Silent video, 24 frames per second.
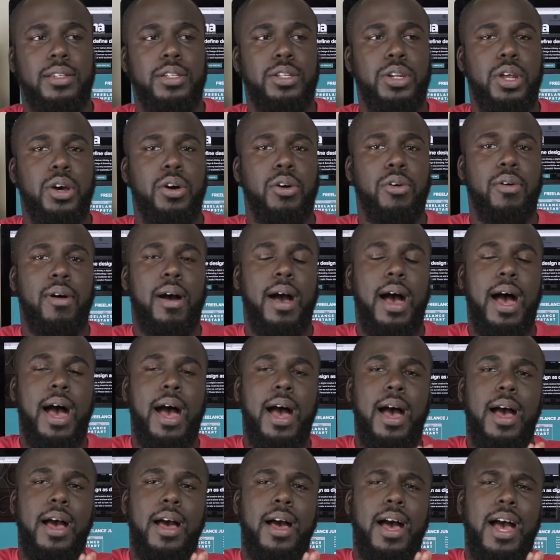you know,
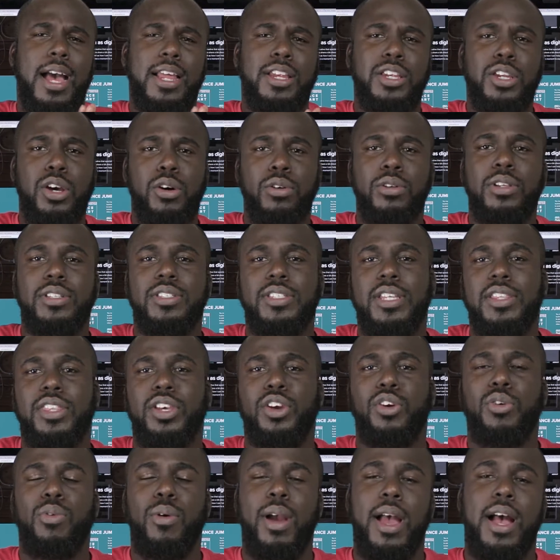I noticed that the
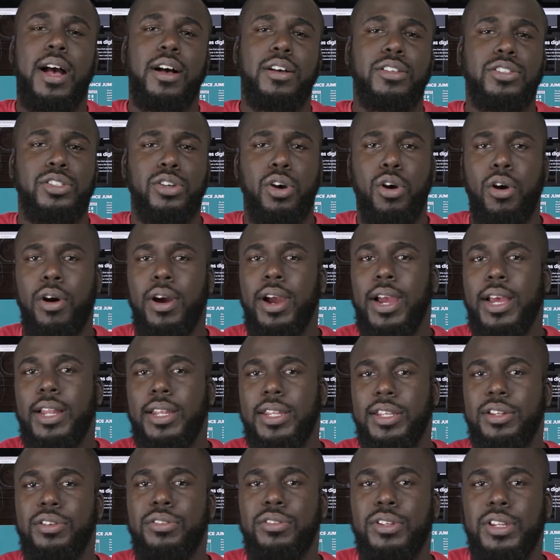crowds are a
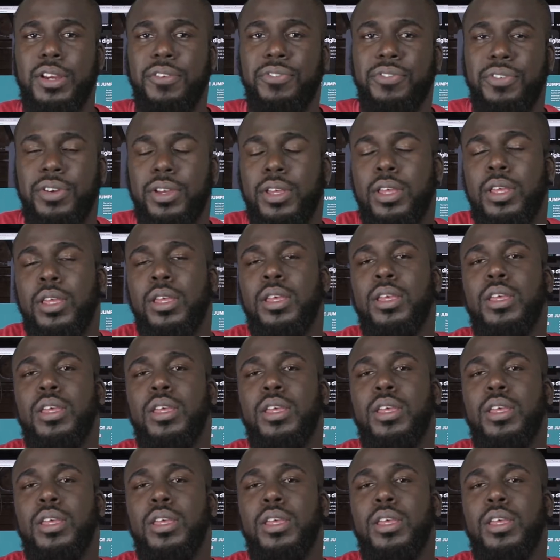little different.